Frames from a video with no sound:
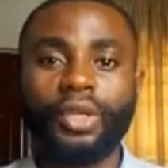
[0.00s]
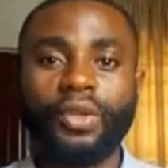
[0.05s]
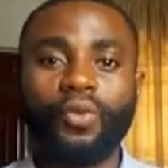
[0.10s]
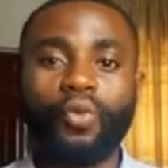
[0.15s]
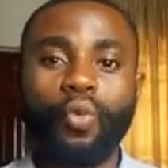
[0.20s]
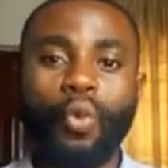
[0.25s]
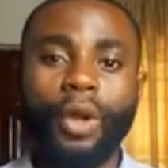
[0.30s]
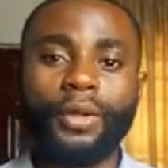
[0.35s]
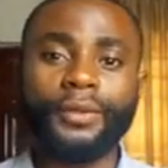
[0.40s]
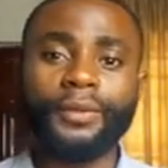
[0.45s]

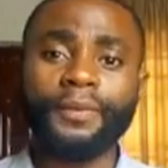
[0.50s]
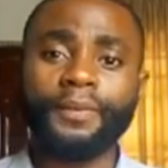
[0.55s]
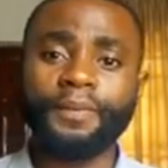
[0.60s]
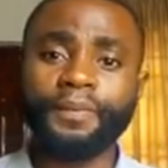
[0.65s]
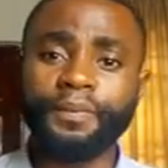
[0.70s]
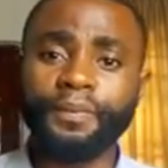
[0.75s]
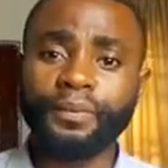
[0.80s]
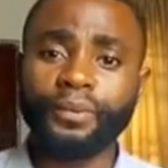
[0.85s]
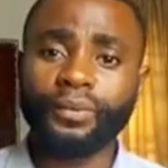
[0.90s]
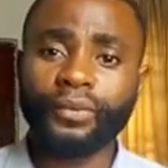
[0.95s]
One,
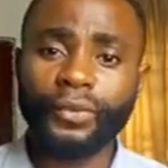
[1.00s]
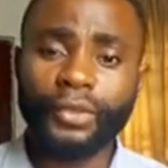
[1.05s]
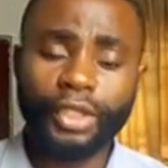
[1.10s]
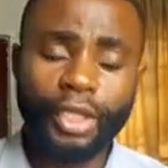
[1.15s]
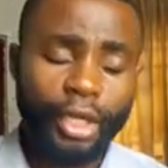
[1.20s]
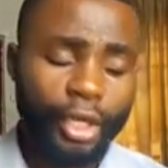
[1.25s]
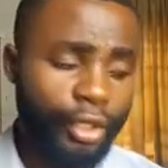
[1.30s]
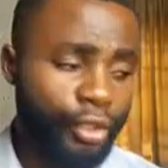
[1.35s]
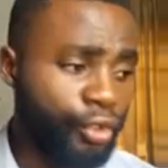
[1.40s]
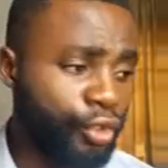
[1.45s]

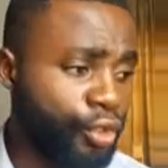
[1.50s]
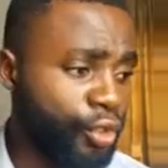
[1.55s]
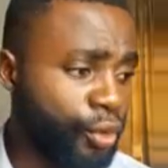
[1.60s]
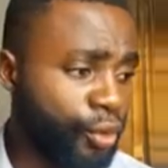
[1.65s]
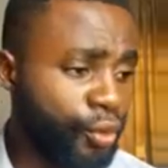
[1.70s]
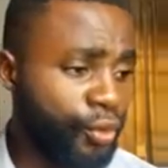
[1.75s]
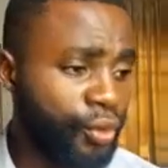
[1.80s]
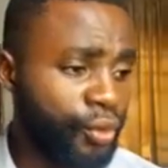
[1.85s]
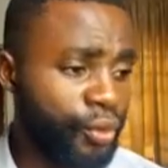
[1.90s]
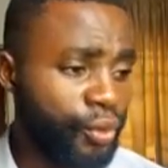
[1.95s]

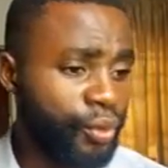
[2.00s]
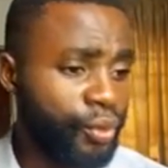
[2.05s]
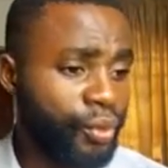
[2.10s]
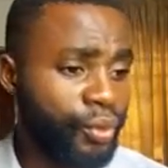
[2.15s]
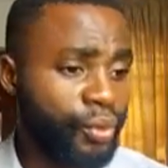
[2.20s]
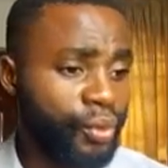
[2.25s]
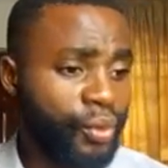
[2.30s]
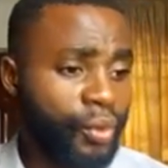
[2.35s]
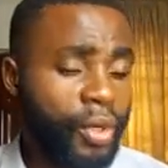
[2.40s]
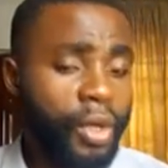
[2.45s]
due
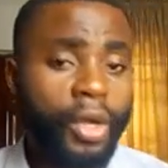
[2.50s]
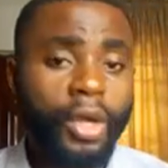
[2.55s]
to